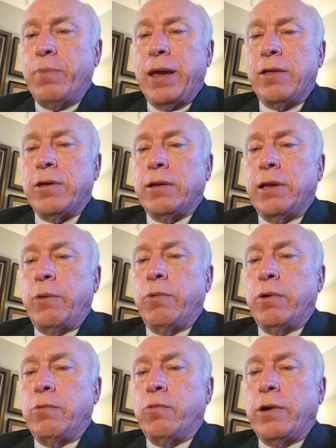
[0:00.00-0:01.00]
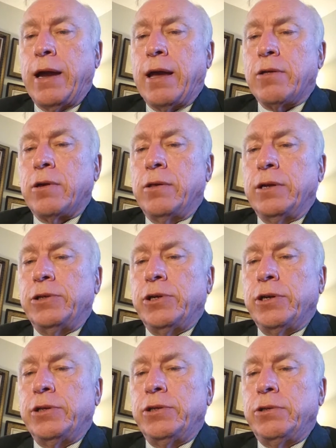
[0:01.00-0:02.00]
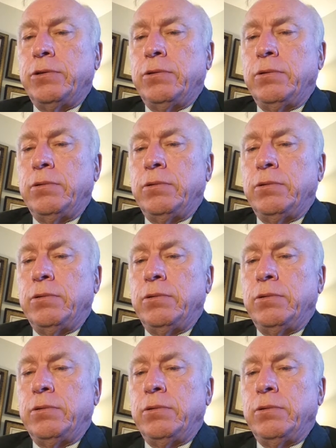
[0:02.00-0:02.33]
basically we're asking the judge